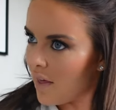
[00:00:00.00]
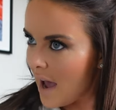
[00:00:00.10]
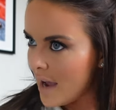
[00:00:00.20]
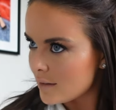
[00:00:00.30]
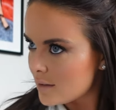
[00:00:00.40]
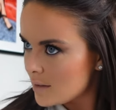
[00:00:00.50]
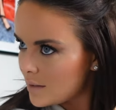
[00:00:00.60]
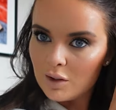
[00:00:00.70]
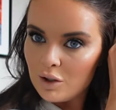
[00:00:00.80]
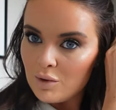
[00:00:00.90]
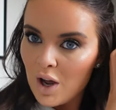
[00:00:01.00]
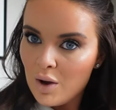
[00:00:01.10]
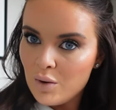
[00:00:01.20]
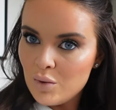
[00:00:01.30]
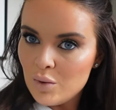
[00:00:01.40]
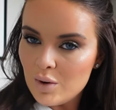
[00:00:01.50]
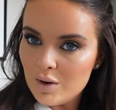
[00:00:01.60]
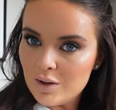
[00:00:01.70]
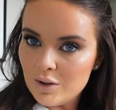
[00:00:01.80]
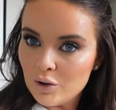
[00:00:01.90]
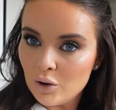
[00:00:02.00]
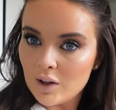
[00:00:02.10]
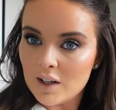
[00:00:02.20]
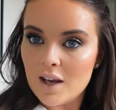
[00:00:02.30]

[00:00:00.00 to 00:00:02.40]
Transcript: that you know you're not going to